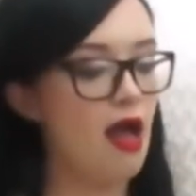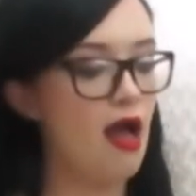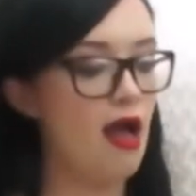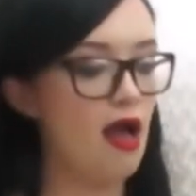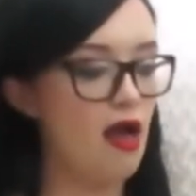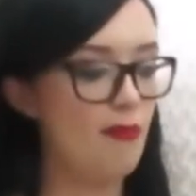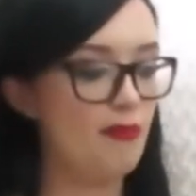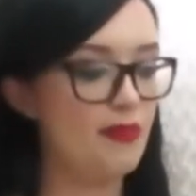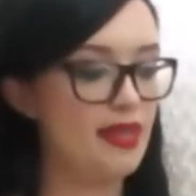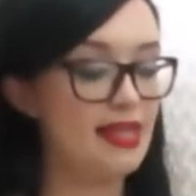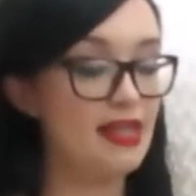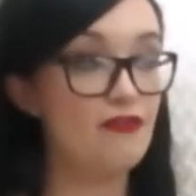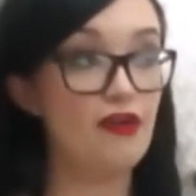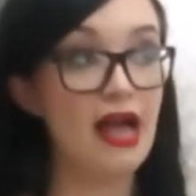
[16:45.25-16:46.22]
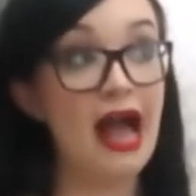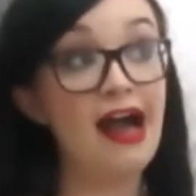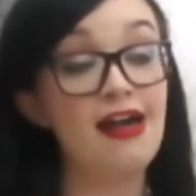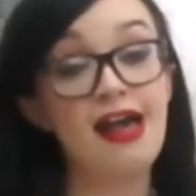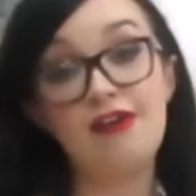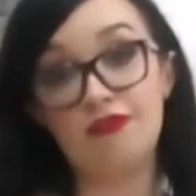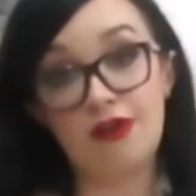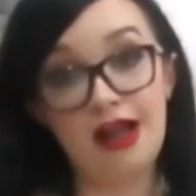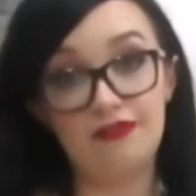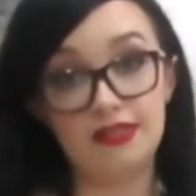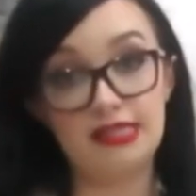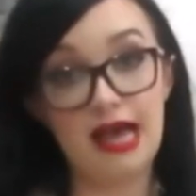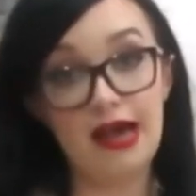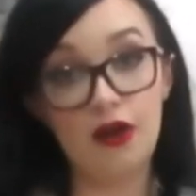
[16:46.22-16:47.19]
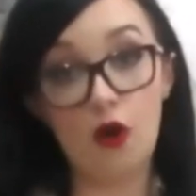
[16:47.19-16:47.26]
If I ever have a
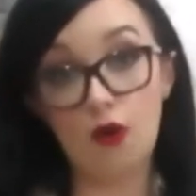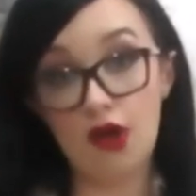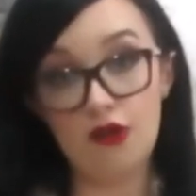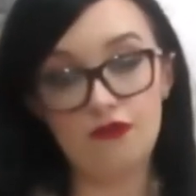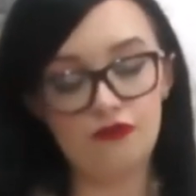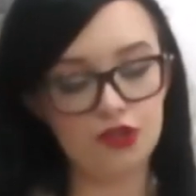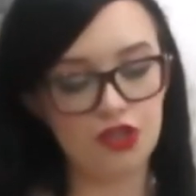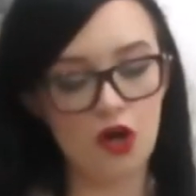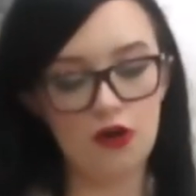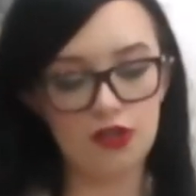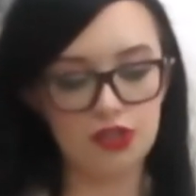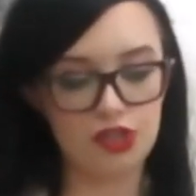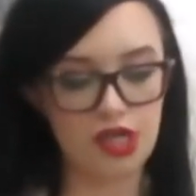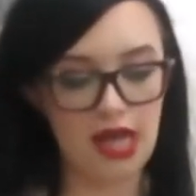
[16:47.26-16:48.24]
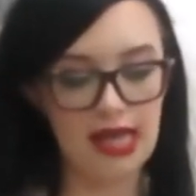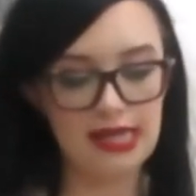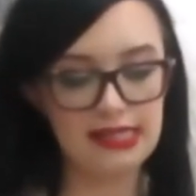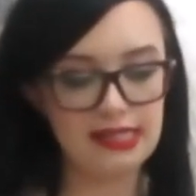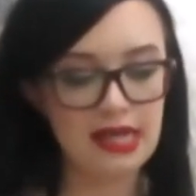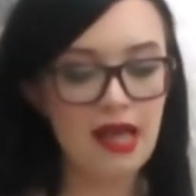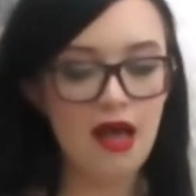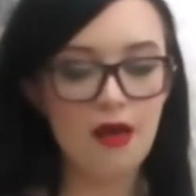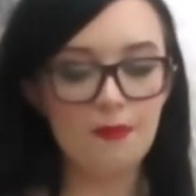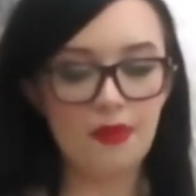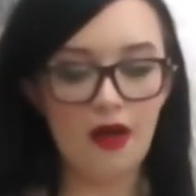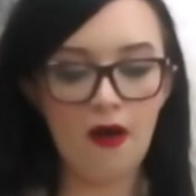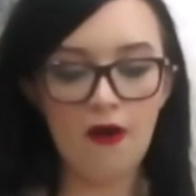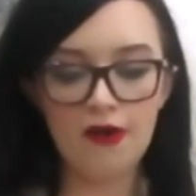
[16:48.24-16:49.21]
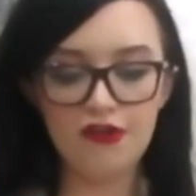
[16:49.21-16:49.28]
tan, I'll go for a darker shade, but
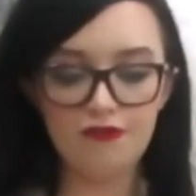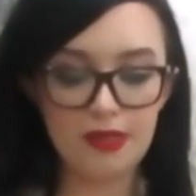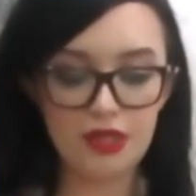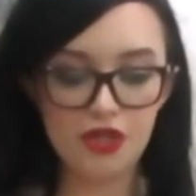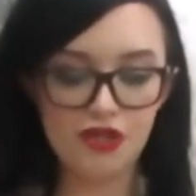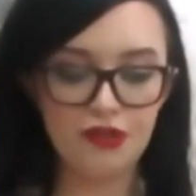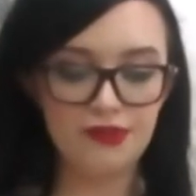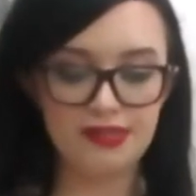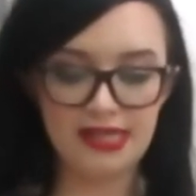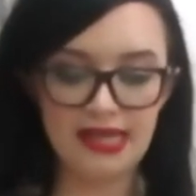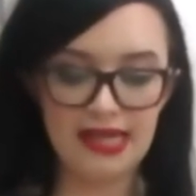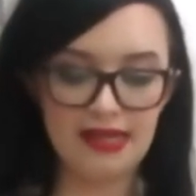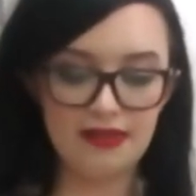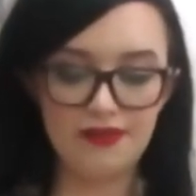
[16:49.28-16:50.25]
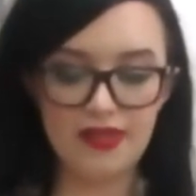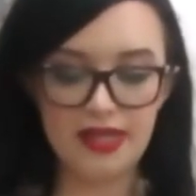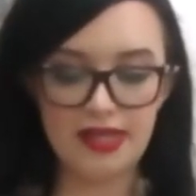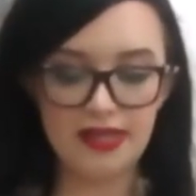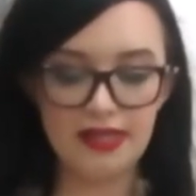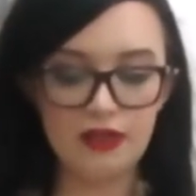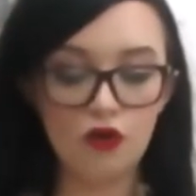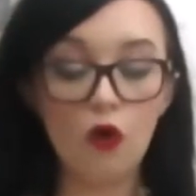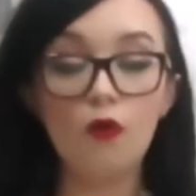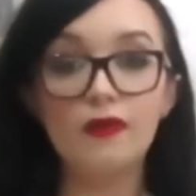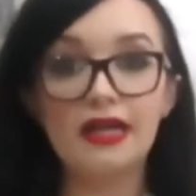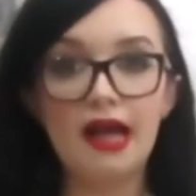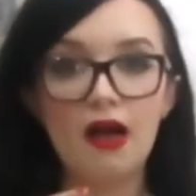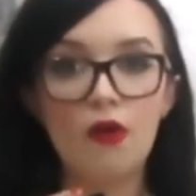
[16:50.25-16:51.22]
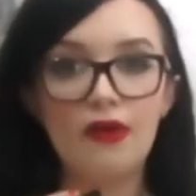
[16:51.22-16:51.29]
I've been using the
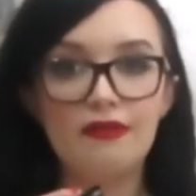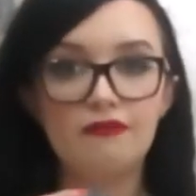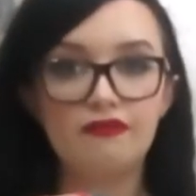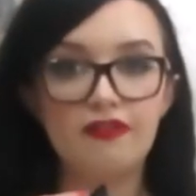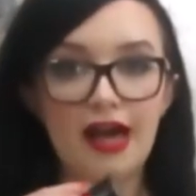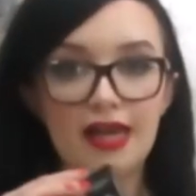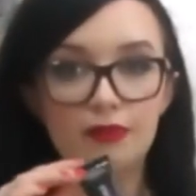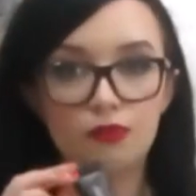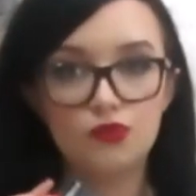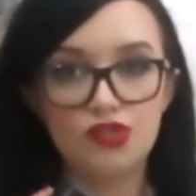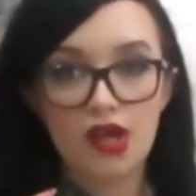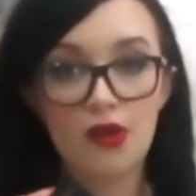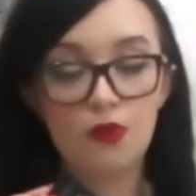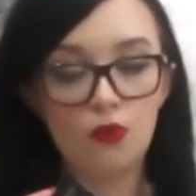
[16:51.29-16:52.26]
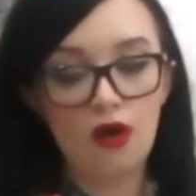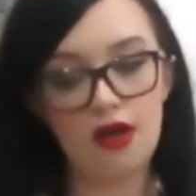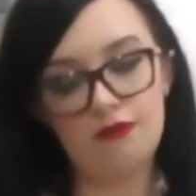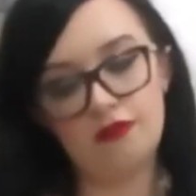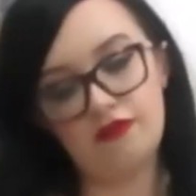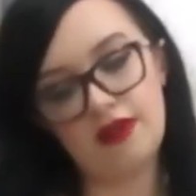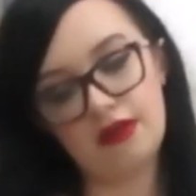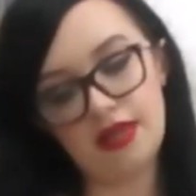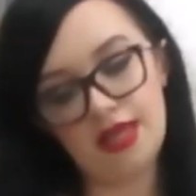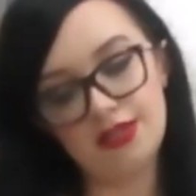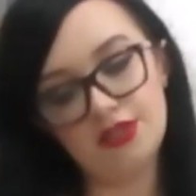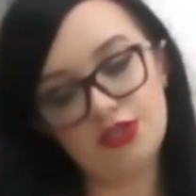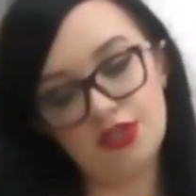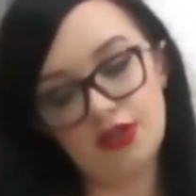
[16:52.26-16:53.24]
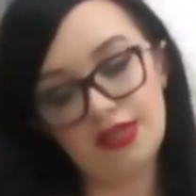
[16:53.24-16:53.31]
L'Oreal Infallible Total Cover
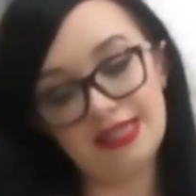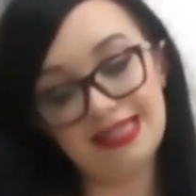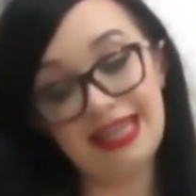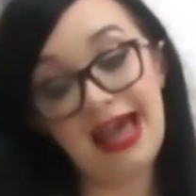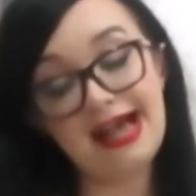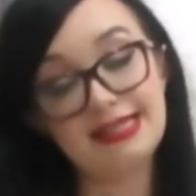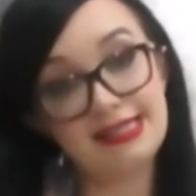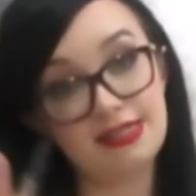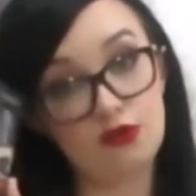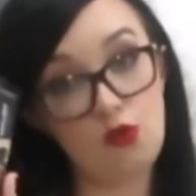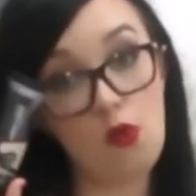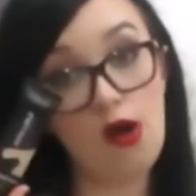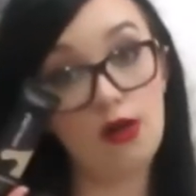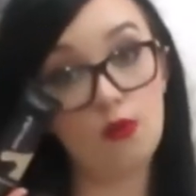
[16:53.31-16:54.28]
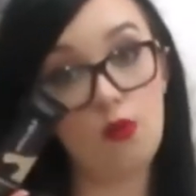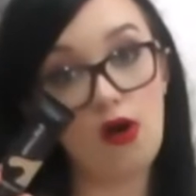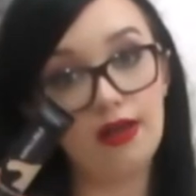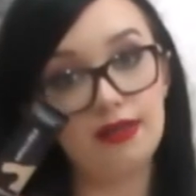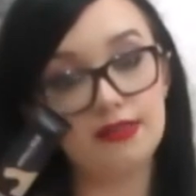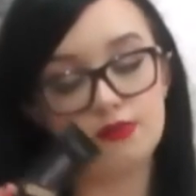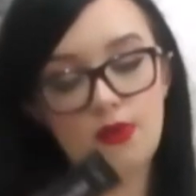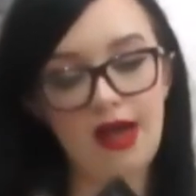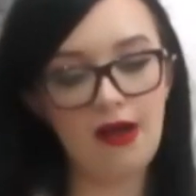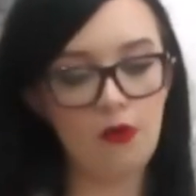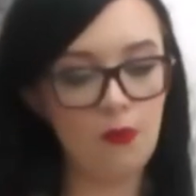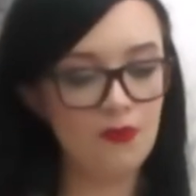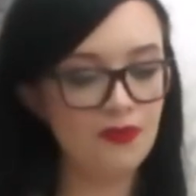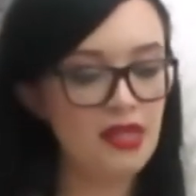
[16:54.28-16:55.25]
Foundation. It's lasted quite a while as well.